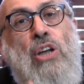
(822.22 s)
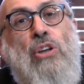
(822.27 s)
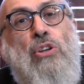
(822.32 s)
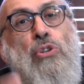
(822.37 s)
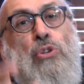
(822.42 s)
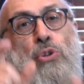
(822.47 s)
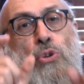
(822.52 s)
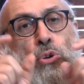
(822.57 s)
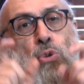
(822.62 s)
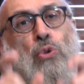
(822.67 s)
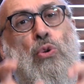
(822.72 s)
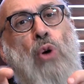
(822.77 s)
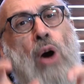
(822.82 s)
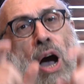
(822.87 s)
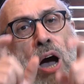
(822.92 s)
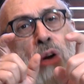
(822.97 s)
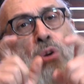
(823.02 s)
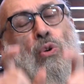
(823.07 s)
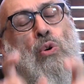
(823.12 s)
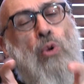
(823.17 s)
you
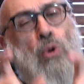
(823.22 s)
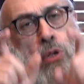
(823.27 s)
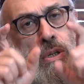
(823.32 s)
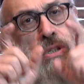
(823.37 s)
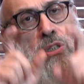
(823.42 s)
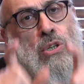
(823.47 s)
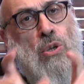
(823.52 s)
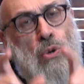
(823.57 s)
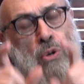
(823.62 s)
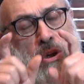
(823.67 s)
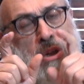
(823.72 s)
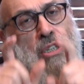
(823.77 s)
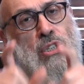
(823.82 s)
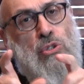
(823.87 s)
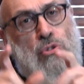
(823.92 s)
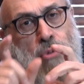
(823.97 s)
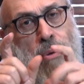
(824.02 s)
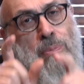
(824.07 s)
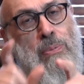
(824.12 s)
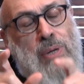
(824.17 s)
are also
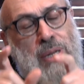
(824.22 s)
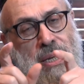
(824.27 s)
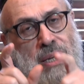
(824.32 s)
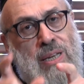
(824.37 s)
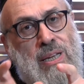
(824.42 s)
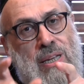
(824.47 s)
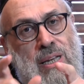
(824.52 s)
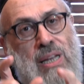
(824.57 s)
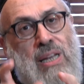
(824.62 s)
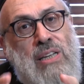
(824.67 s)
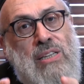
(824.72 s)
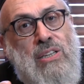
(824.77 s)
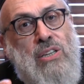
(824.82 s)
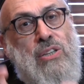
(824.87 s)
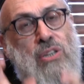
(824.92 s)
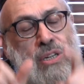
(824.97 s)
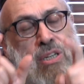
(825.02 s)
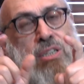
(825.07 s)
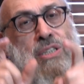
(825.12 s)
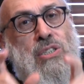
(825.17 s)
contributing to
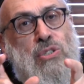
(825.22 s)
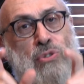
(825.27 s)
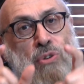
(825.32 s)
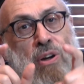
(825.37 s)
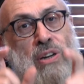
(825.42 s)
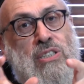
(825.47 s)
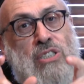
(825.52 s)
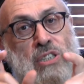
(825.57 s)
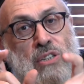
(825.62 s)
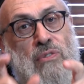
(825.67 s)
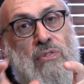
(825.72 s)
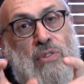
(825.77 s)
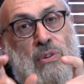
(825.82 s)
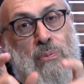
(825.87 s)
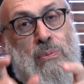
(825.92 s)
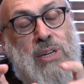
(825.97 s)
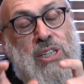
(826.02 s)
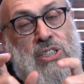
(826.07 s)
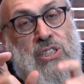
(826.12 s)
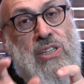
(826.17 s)
the construction of the
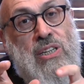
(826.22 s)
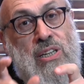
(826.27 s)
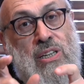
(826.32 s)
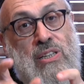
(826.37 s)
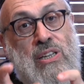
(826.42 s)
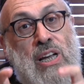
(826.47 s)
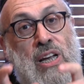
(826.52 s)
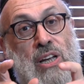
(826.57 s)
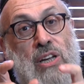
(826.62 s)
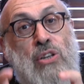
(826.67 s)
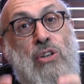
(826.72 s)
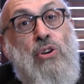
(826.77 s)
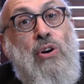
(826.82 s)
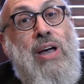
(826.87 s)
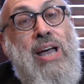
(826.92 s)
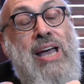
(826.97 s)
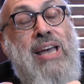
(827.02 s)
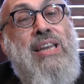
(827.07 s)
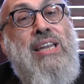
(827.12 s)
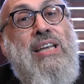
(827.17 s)
Mishkan. You're
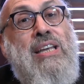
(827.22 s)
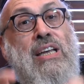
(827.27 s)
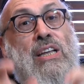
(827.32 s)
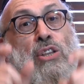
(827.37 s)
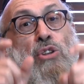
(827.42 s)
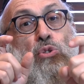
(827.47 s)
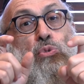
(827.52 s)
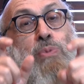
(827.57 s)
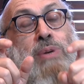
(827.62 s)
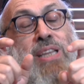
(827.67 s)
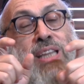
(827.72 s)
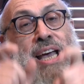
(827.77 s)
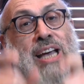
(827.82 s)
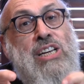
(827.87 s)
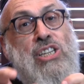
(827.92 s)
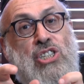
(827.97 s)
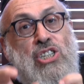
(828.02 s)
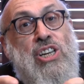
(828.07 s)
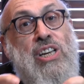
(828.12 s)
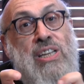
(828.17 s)
adding
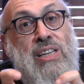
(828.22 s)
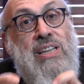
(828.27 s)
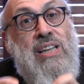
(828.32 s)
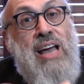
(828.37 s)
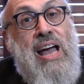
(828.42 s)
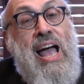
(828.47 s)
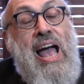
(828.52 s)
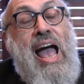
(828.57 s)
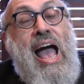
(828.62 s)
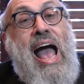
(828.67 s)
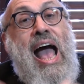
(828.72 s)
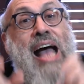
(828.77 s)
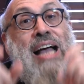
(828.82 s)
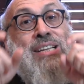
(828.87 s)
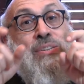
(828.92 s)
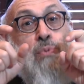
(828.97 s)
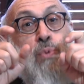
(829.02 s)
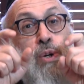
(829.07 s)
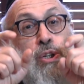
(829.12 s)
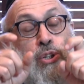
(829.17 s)
illumination.
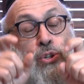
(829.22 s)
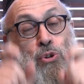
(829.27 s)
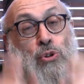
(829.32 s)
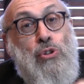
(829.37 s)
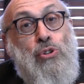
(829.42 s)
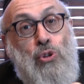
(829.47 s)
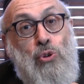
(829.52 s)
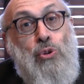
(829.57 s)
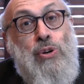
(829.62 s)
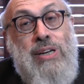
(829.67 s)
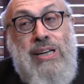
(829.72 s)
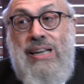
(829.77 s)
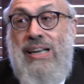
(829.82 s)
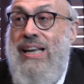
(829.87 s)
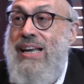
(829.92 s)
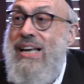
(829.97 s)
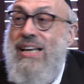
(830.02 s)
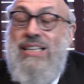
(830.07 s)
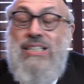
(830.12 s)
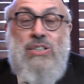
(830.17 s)
And what you're doing
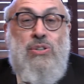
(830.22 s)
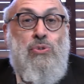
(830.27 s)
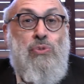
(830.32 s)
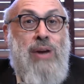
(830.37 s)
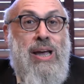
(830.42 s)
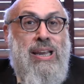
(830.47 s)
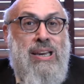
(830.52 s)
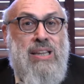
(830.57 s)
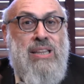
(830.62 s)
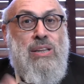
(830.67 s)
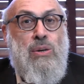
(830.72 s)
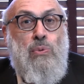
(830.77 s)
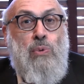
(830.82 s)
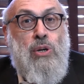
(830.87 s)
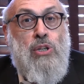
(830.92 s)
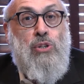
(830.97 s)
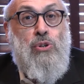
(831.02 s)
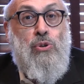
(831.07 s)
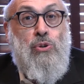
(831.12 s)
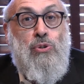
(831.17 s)
is greater than
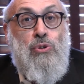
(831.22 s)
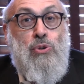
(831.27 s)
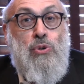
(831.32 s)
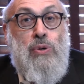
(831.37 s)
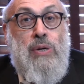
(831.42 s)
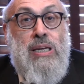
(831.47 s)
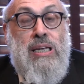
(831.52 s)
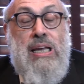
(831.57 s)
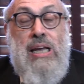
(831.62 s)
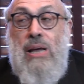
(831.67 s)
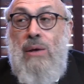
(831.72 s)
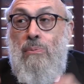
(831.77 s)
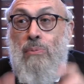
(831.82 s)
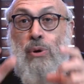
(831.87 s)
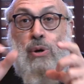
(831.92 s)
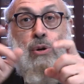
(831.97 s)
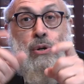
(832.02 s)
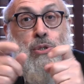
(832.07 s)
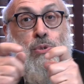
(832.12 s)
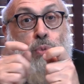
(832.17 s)
what you're doing,
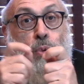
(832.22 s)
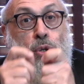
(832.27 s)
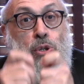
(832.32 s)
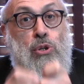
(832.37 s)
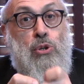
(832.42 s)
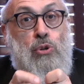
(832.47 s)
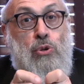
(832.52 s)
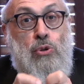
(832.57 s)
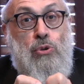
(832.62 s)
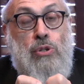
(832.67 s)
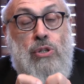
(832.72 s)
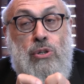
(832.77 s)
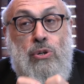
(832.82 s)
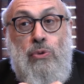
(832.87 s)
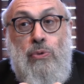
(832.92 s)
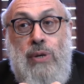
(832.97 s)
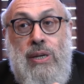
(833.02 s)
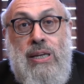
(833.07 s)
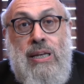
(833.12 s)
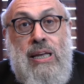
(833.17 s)
because what you're
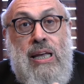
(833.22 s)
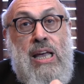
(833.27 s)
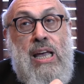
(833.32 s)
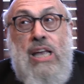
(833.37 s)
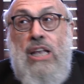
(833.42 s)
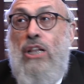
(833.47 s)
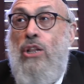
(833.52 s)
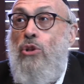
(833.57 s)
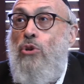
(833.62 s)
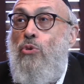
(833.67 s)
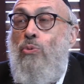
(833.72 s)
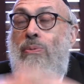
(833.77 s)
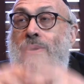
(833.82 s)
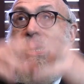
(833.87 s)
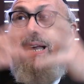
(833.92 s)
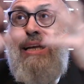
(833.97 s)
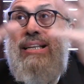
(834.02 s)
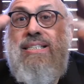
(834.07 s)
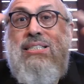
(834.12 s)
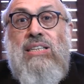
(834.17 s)
doing
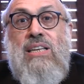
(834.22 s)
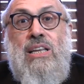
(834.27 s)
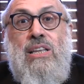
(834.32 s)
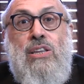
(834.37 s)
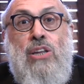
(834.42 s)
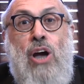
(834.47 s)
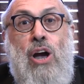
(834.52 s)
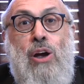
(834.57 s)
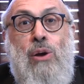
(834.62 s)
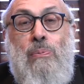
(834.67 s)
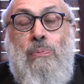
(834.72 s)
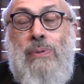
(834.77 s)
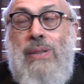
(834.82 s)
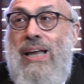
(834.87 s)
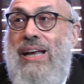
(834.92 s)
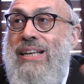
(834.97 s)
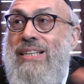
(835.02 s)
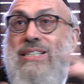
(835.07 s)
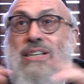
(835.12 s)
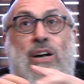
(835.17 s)
illuminates the entire
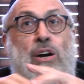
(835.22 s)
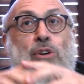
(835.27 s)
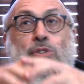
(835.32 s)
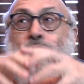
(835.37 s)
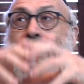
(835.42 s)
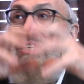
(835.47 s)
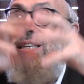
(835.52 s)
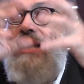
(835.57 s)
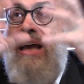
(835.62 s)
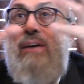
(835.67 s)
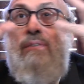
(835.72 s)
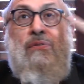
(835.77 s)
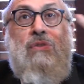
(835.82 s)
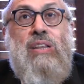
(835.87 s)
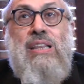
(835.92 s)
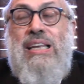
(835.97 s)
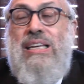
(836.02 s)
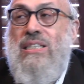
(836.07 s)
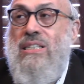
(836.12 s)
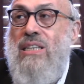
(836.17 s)
place and goes into every
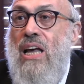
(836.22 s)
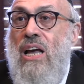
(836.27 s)
last